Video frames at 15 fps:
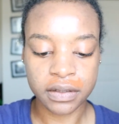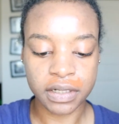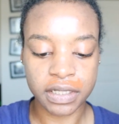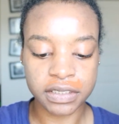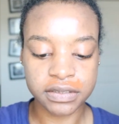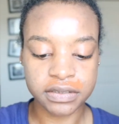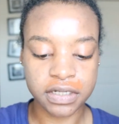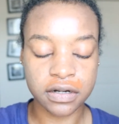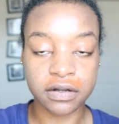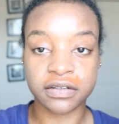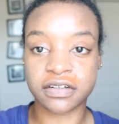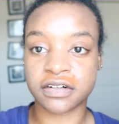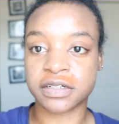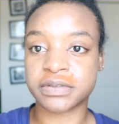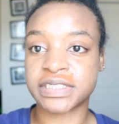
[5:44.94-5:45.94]
like so,
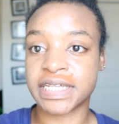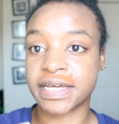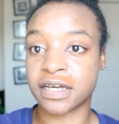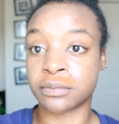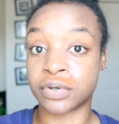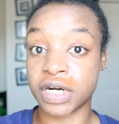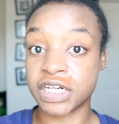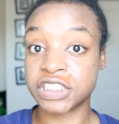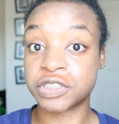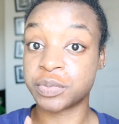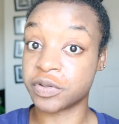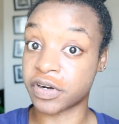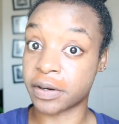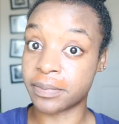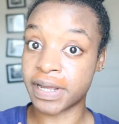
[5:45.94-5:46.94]
and I'm gonna take a brush.
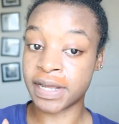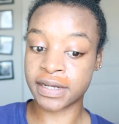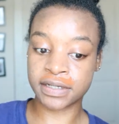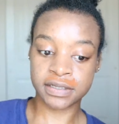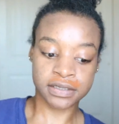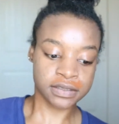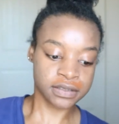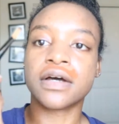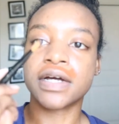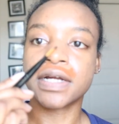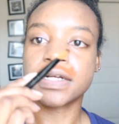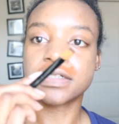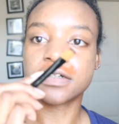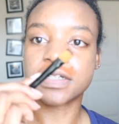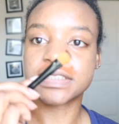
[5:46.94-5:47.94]
Be right back.
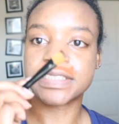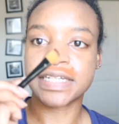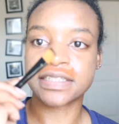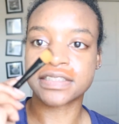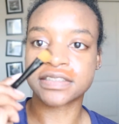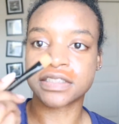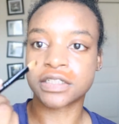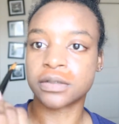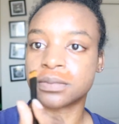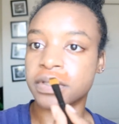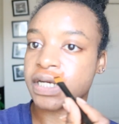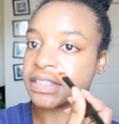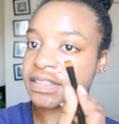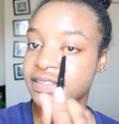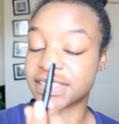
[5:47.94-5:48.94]
Alright, I'm gonna take this little
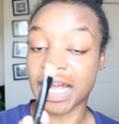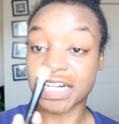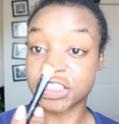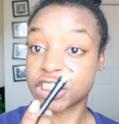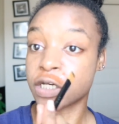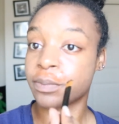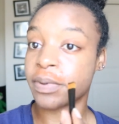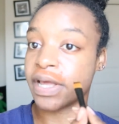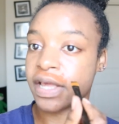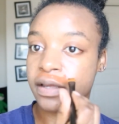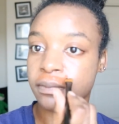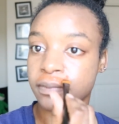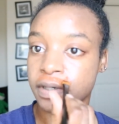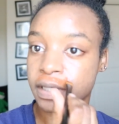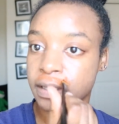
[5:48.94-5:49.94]
brush. It's actually a
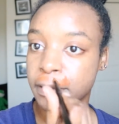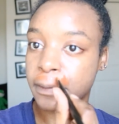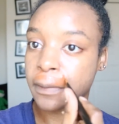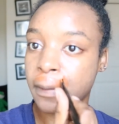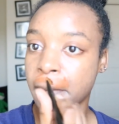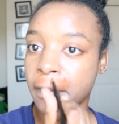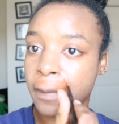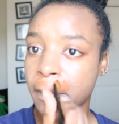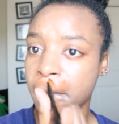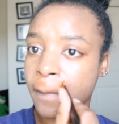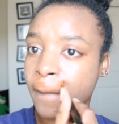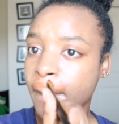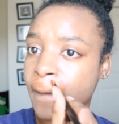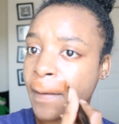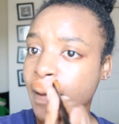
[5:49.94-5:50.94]
paint brush.
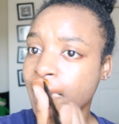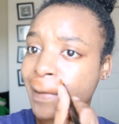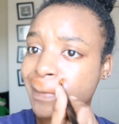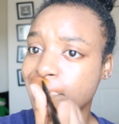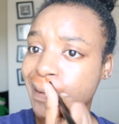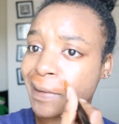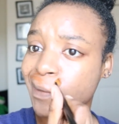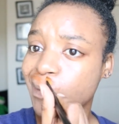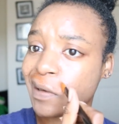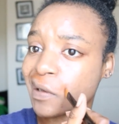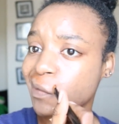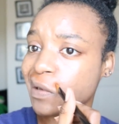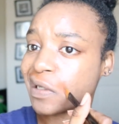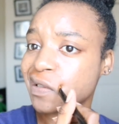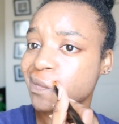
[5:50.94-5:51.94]
I didn't want
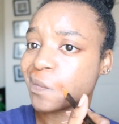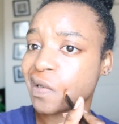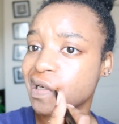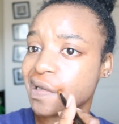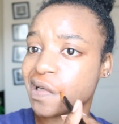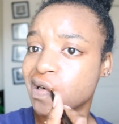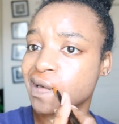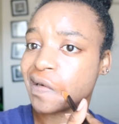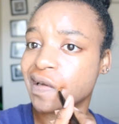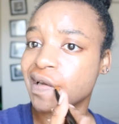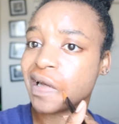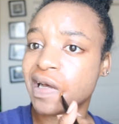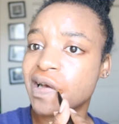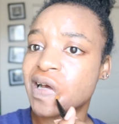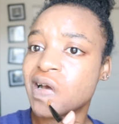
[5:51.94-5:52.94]
to waste money on
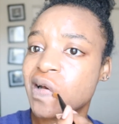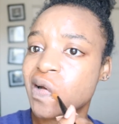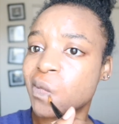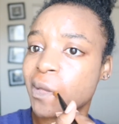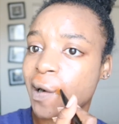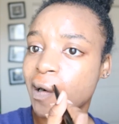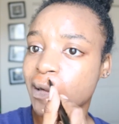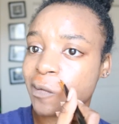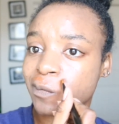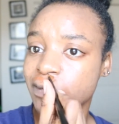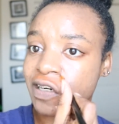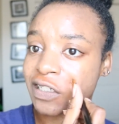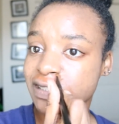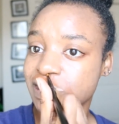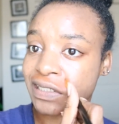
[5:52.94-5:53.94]
a
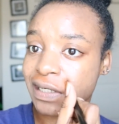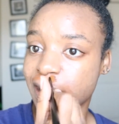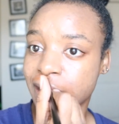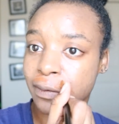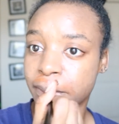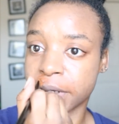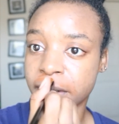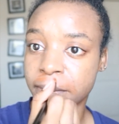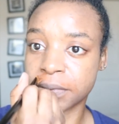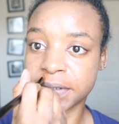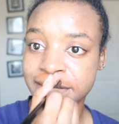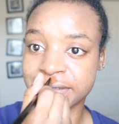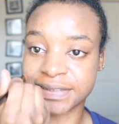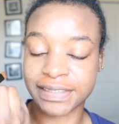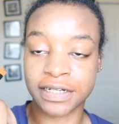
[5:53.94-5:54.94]
brush. I had a
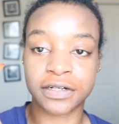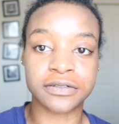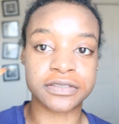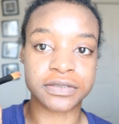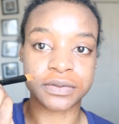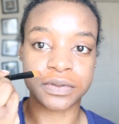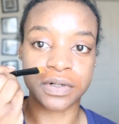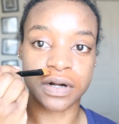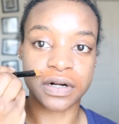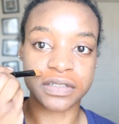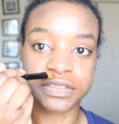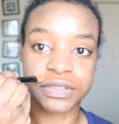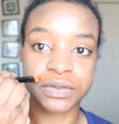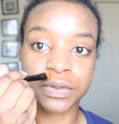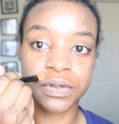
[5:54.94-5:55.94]
paintbrush since I go to
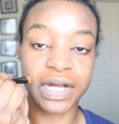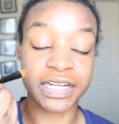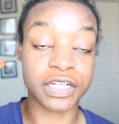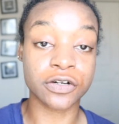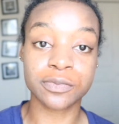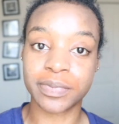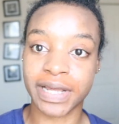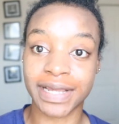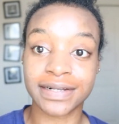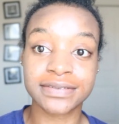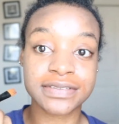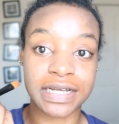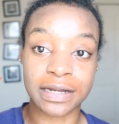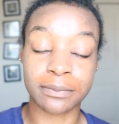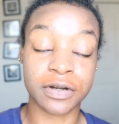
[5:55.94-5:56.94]
art school. I don't
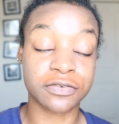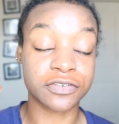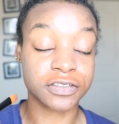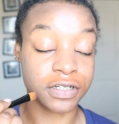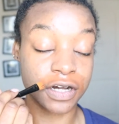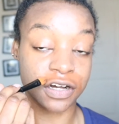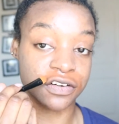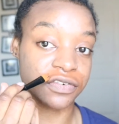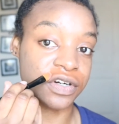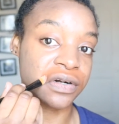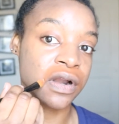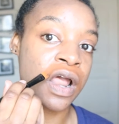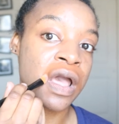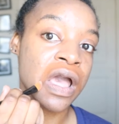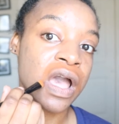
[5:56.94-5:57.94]
paint. I'm a photographer.
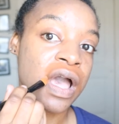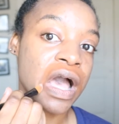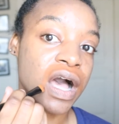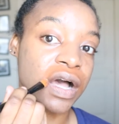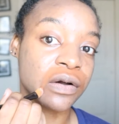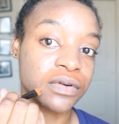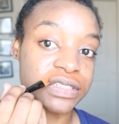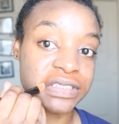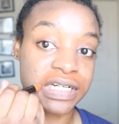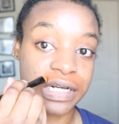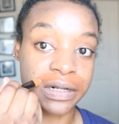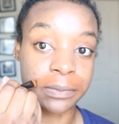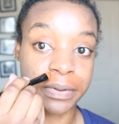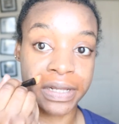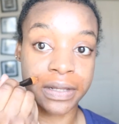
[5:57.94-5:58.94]
I wish I
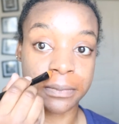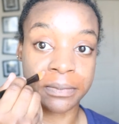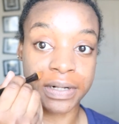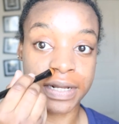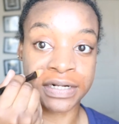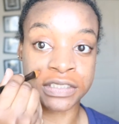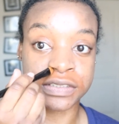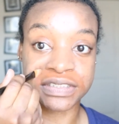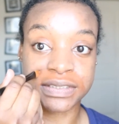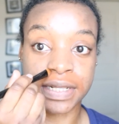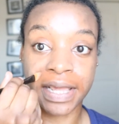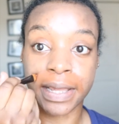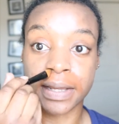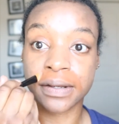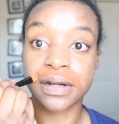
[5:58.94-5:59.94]
could paint, but I just
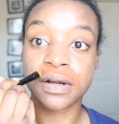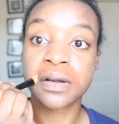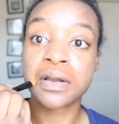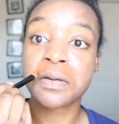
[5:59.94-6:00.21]
can't.